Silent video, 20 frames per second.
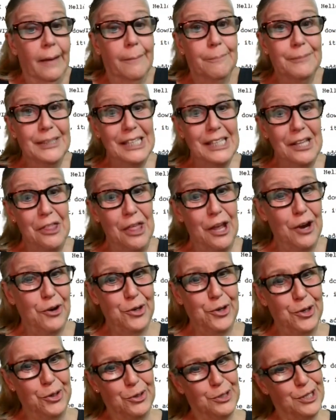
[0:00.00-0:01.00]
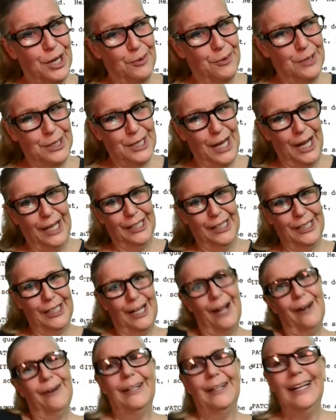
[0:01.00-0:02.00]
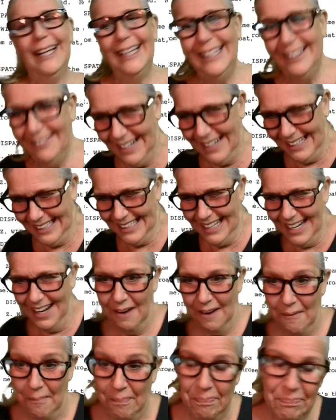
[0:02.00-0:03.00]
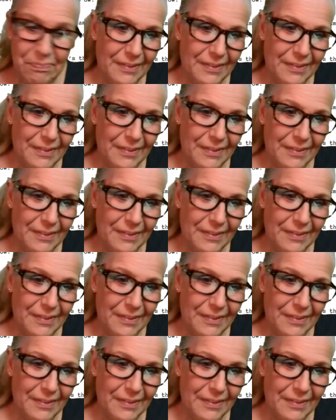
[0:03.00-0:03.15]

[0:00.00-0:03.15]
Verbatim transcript: miss a thing or two, shall we say. So, any rate, um,